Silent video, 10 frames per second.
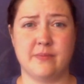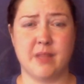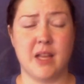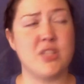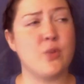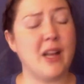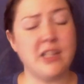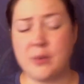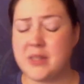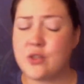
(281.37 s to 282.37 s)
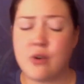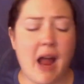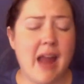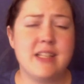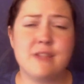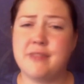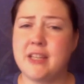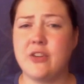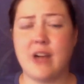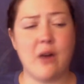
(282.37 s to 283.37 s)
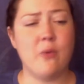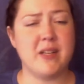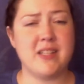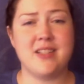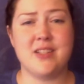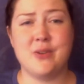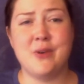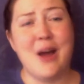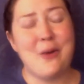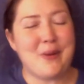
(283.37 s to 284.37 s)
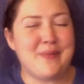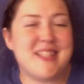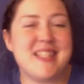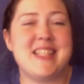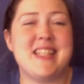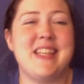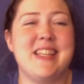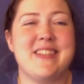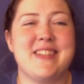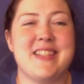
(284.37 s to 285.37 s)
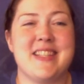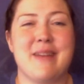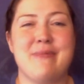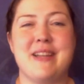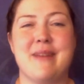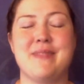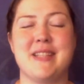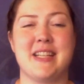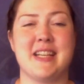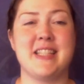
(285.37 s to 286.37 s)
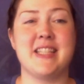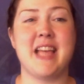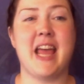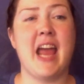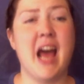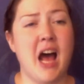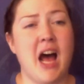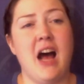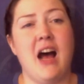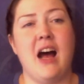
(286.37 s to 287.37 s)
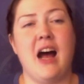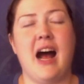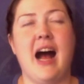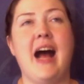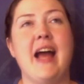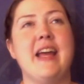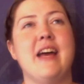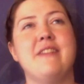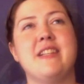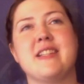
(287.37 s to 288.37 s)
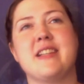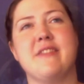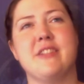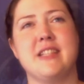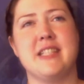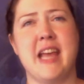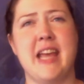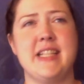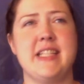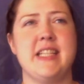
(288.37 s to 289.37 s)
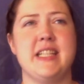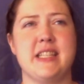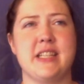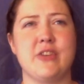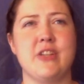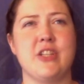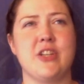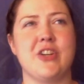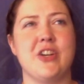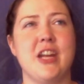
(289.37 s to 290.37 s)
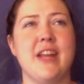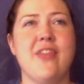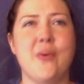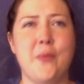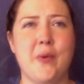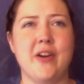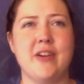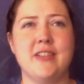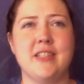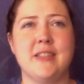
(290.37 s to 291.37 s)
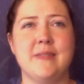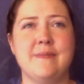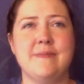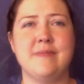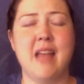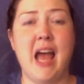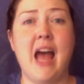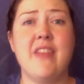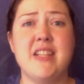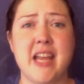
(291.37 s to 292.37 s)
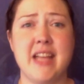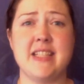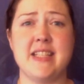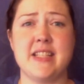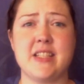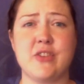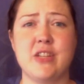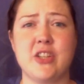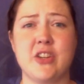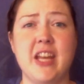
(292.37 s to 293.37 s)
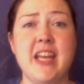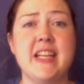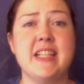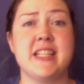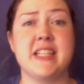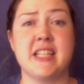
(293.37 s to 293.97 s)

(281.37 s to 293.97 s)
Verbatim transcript: Swallow was trying to figure out what to do when Mosquito stepped up to say, "I have discovered the tastiest creature in the world, and the tastiest creature is..."